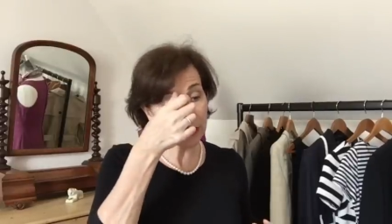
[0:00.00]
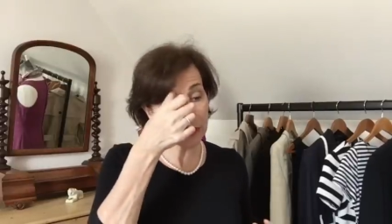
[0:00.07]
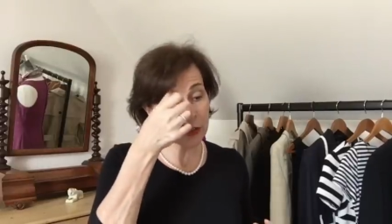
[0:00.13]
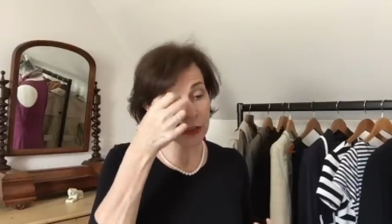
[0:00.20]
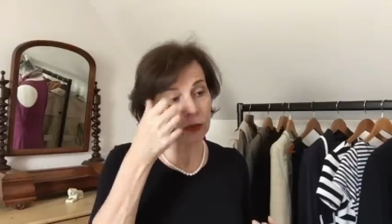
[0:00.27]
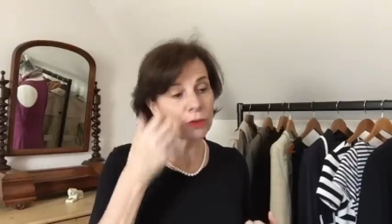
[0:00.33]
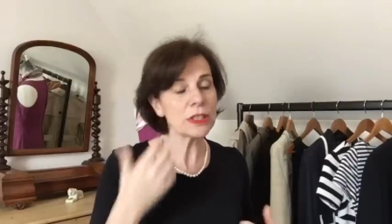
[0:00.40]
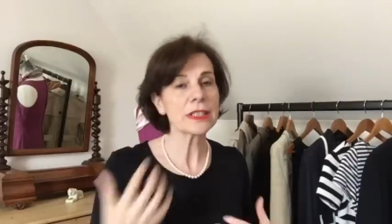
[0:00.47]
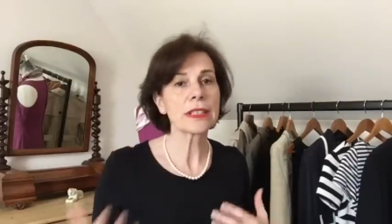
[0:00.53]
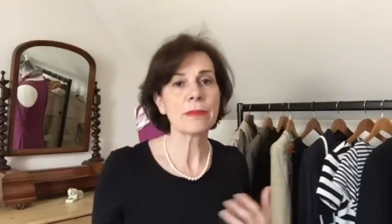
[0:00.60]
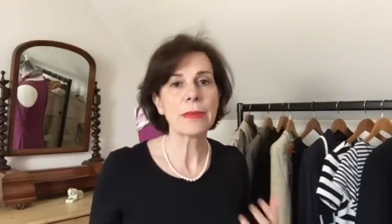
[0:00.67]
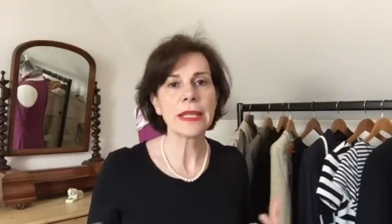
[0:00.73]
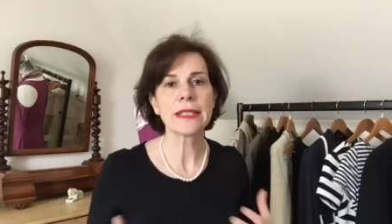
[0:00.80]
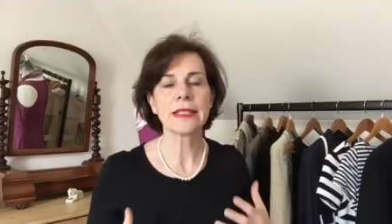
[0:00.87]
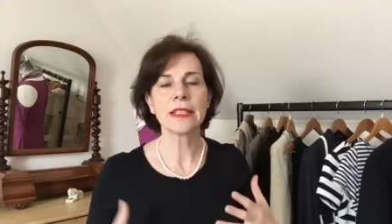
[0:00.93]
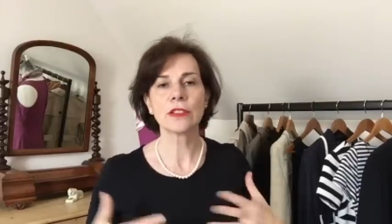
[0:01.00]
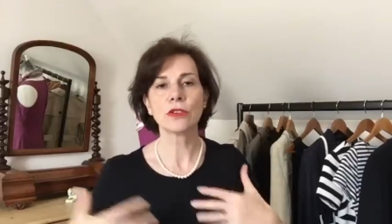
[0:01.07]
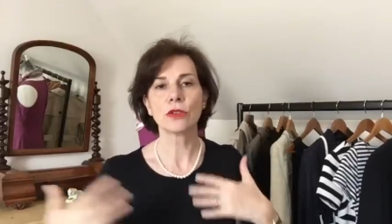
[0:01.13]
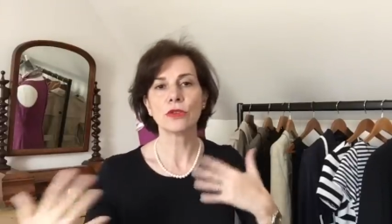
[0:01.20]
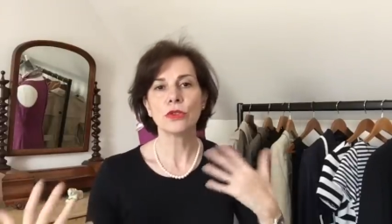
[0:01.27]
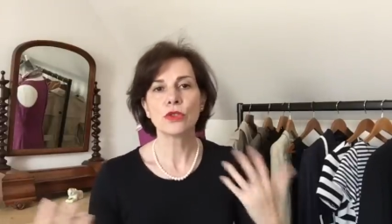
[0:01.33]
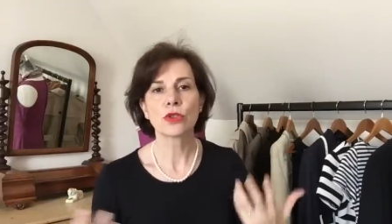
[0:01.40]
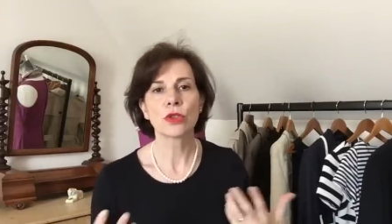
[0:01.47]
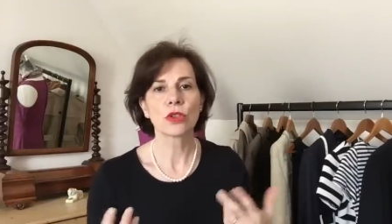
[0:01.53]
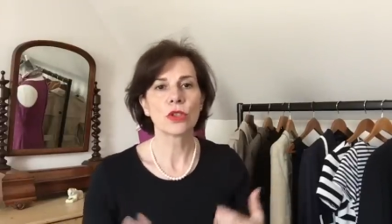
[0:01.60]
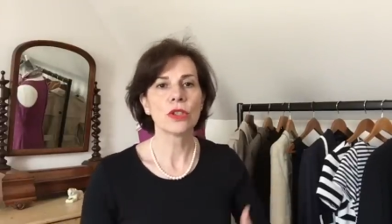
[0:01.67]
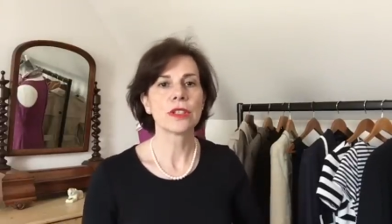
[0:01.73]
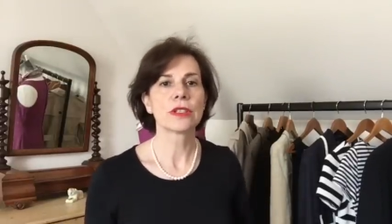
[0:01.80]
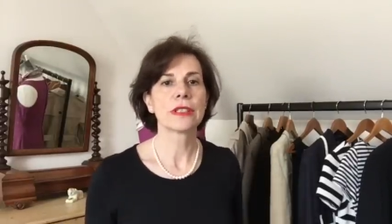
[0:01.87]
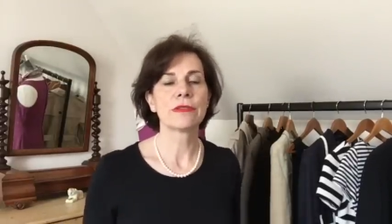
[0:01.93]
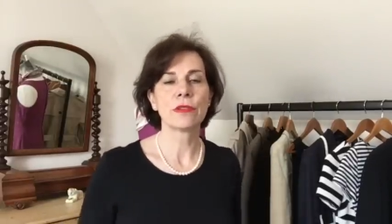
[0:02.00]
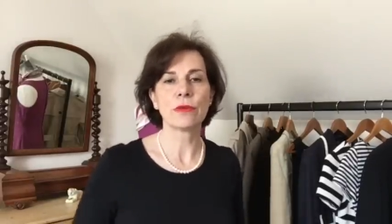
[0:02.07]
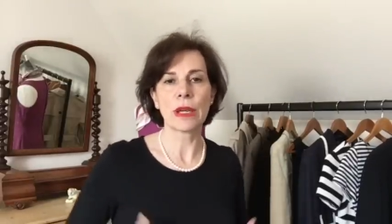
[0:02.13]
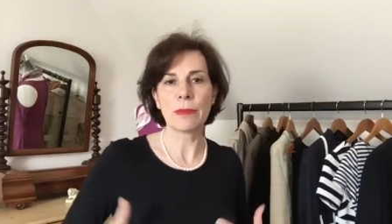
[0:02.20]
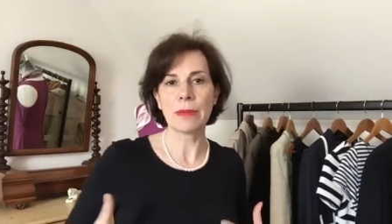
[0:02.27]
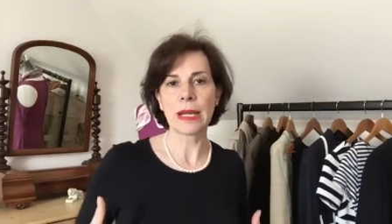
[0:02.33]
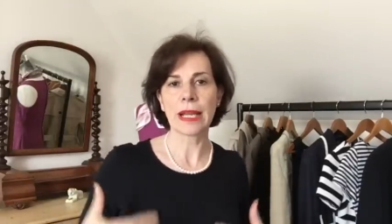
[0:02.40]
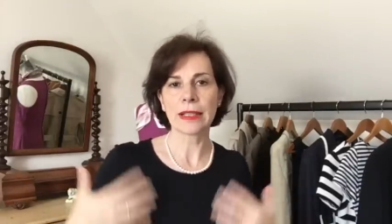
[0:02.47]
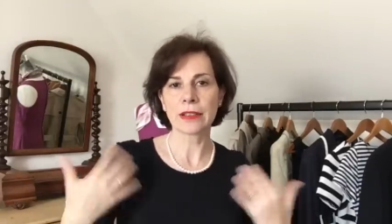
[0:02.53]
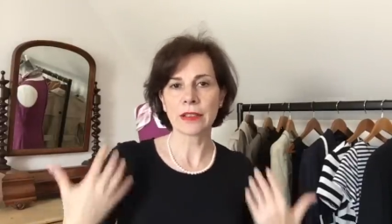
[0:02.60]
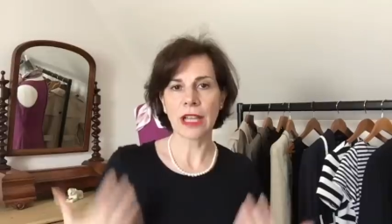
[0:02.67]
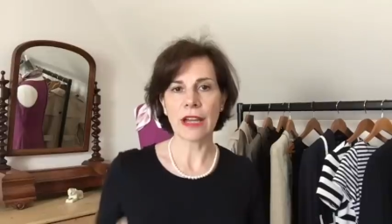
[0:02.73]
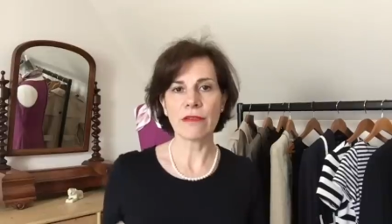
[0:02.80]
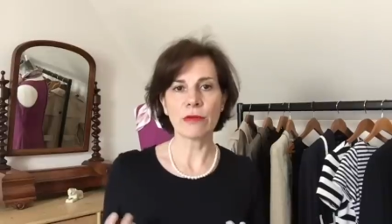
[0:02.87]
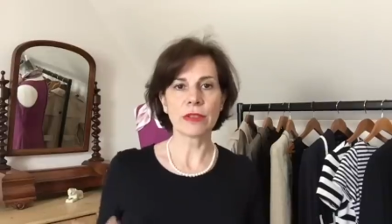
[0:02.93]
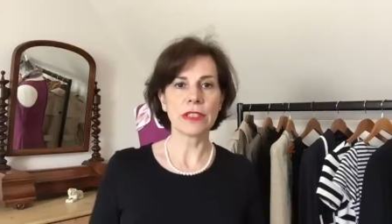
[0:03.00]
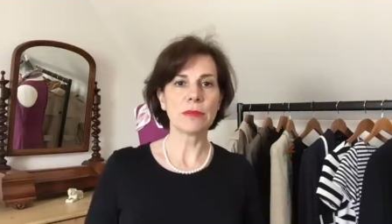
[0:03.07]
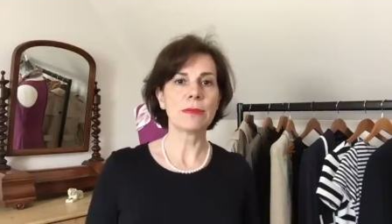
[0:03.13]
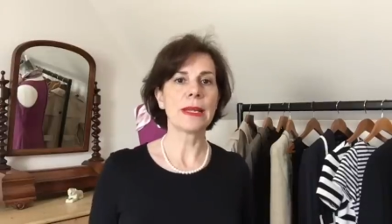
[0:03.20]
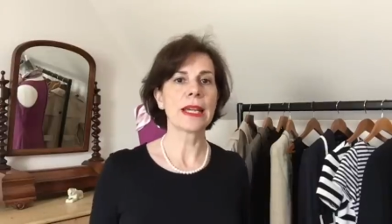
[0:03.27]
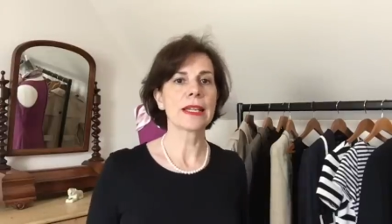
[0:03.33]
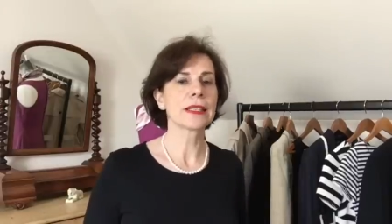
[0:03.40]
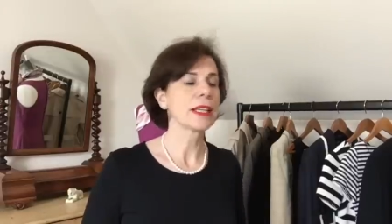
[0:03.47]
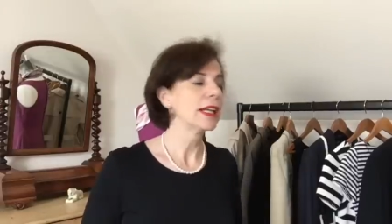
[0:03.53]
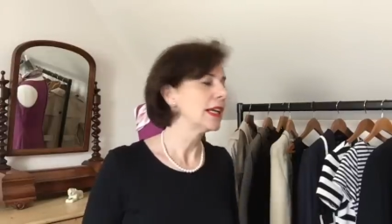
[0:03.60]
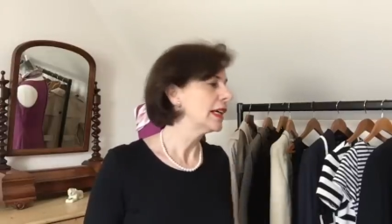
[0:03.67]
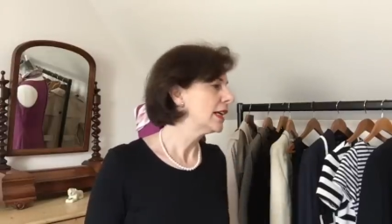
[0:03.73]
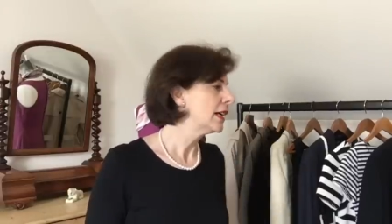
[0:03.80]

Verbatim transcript: So when I say basic, you know, neutral colors, if you wear black, you know, have one in black,